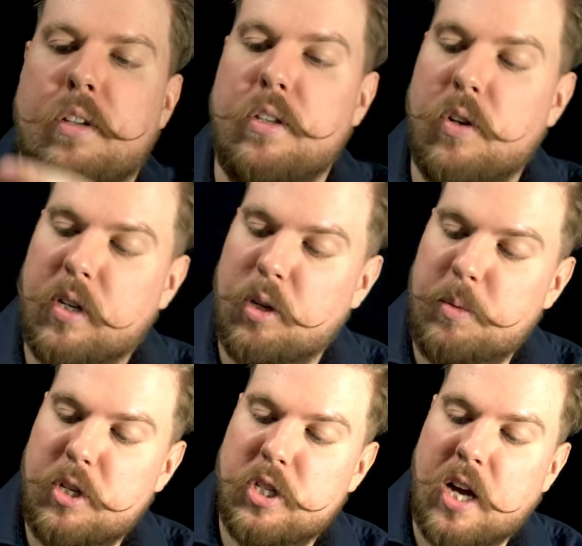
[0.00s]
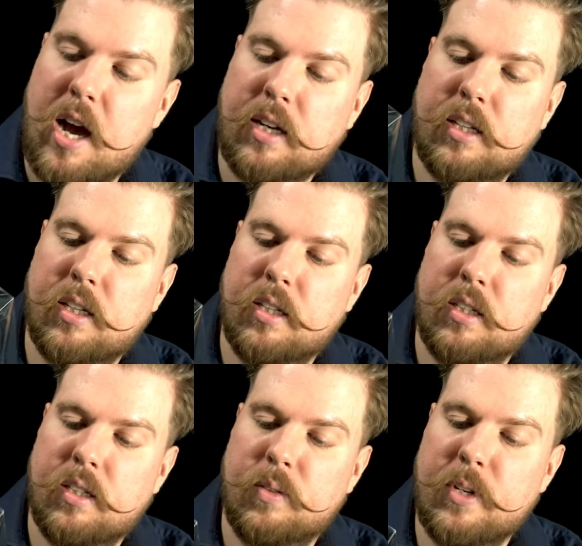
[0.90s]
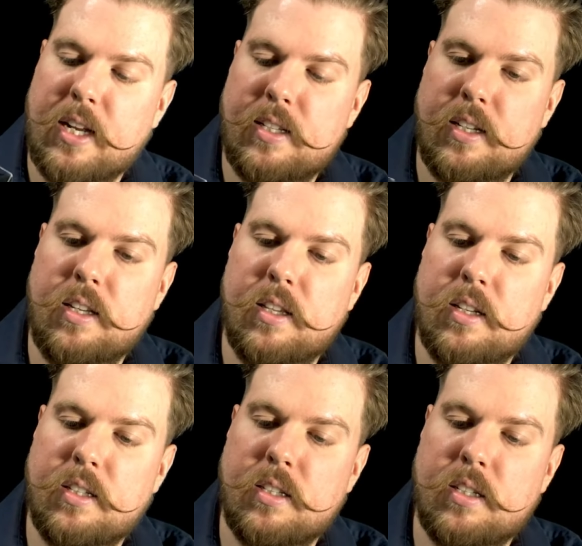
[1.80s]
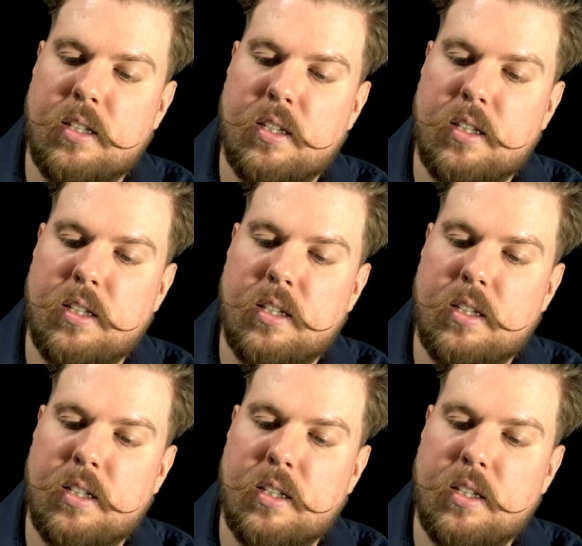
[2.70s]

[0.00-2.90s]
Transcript: you're gonna be shocked when I tell you this.